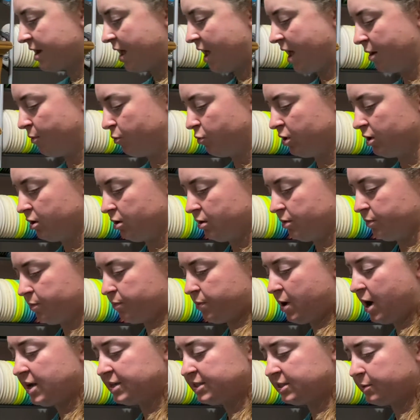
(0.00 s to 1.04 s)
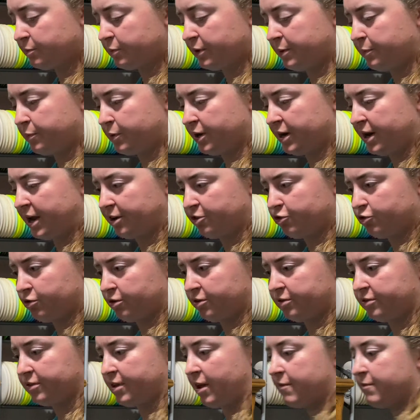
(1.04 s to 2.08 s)
I will possibly put extra
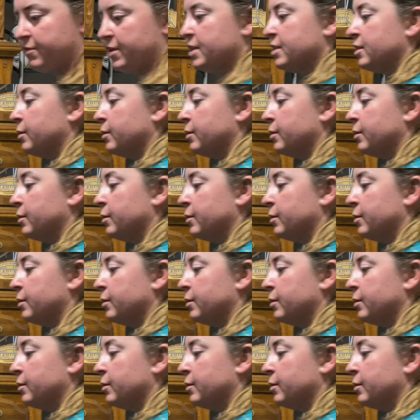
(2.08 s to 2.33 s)
stuff in the